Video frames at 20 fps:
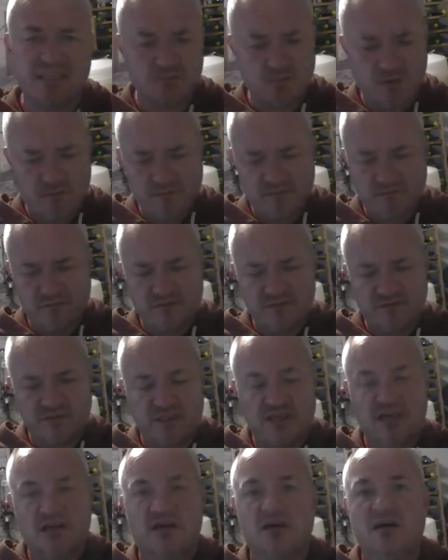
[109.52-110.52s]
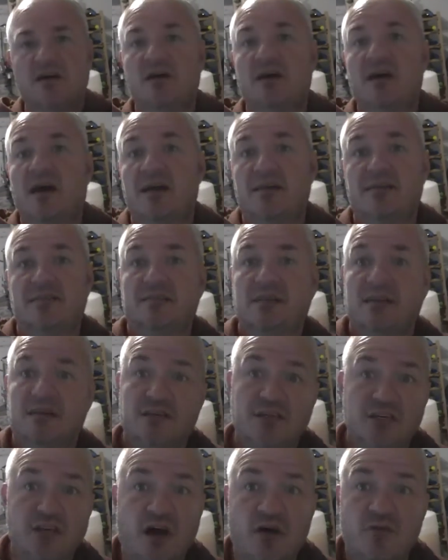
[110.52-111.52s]
months. And,
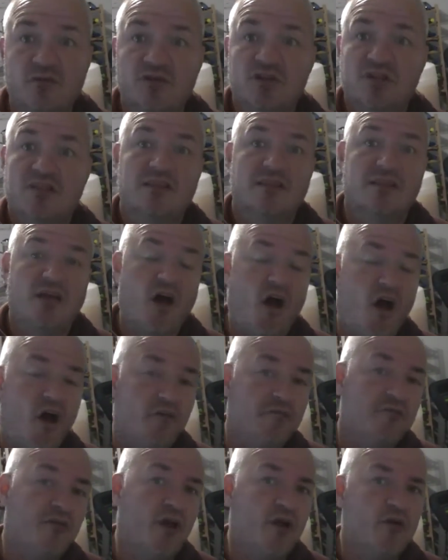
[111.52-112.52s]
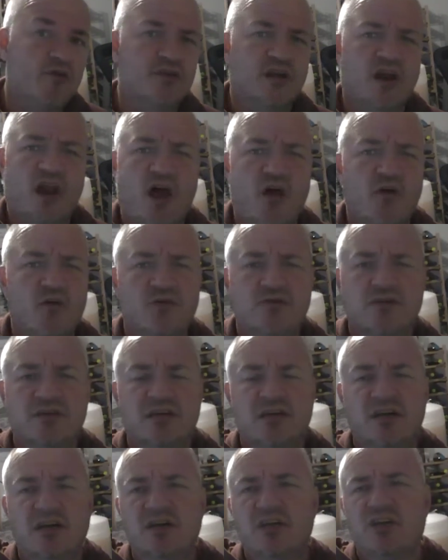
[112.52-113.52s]
you know, offload a load.
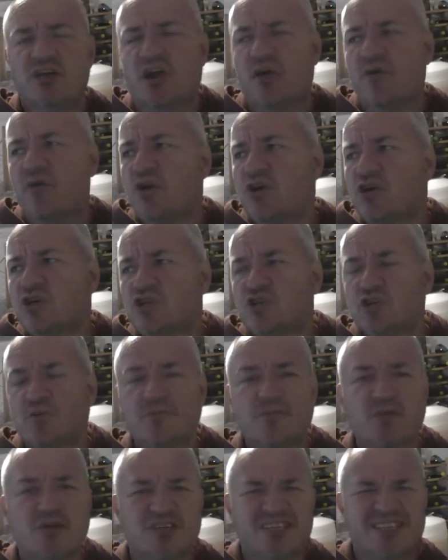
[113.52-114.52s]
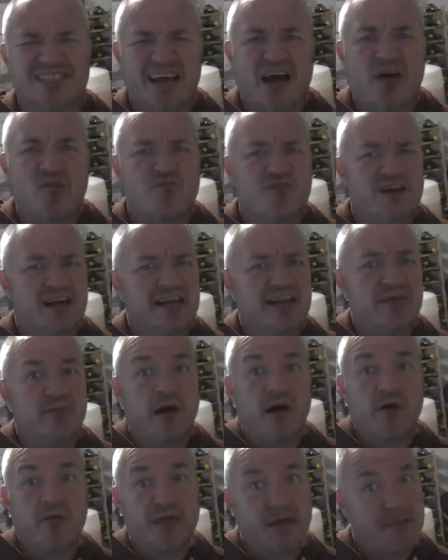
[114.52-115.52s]
You know, some that sell really
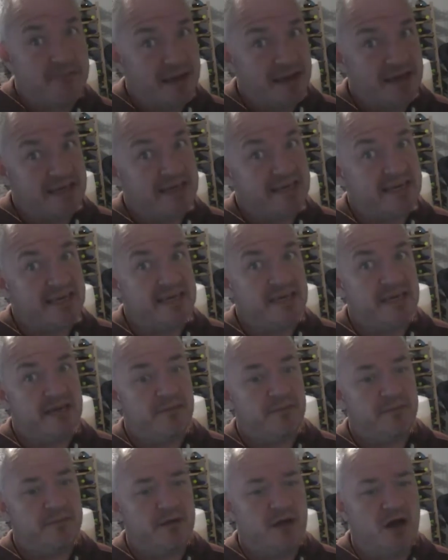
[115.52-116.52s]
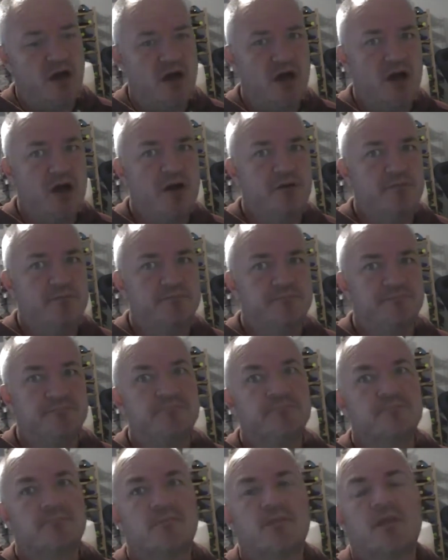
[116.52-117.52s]
well, they may keep.
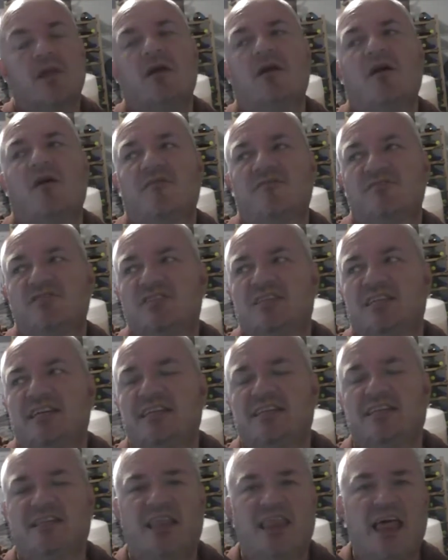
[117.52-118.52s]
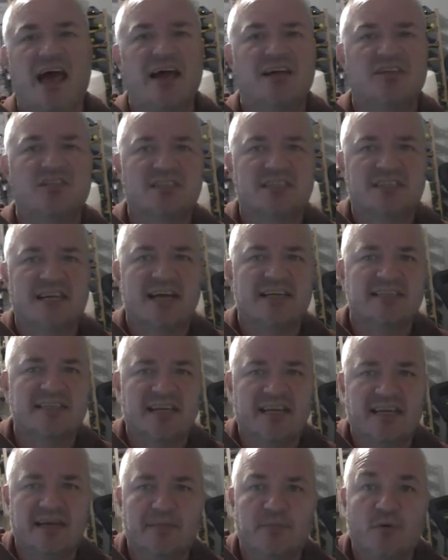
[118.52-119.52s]
Obviously, the likes of
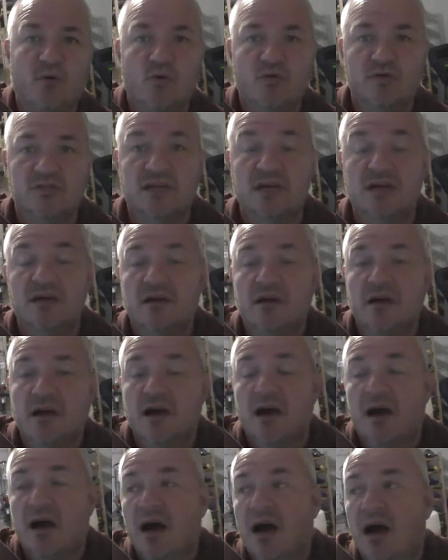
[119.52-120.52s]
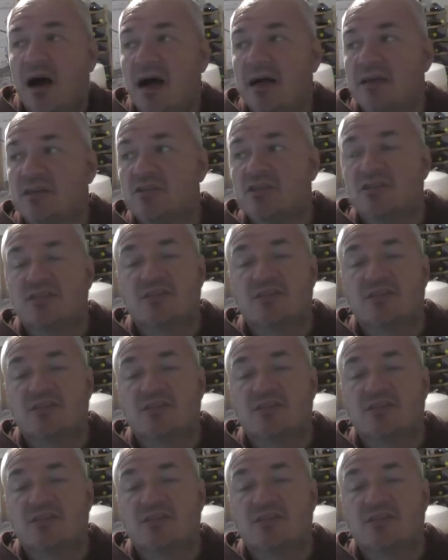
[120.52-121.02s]
Titanic Porter and